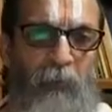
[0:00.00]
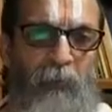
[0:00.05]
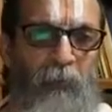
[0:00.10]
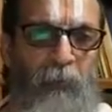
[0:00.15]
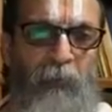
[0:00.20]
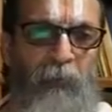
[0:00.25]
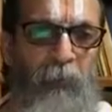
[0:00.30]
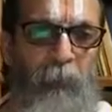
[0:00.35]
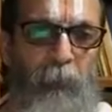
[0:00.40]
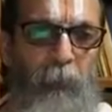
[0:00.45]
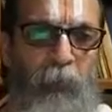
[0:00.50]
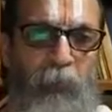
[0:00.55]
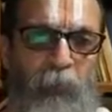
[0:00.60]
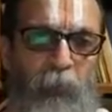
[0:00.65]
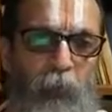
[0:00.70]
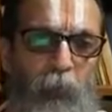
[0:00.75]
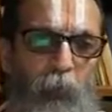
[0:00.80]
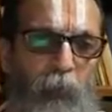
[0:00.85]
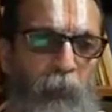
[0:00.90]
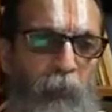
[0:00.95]
our
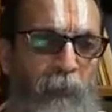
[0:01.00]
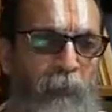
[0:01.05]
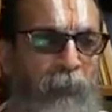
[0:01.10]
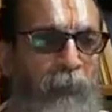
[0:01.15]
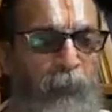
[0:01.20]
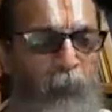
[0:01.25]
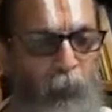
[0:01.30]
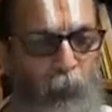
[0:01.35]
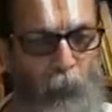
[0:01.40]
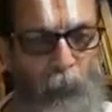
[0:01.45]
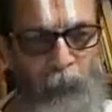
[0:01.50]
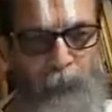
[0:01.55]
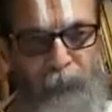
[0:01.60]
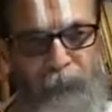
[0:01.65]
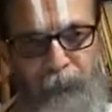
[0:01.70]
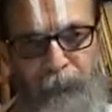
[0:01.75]
scriptures don't reveal so.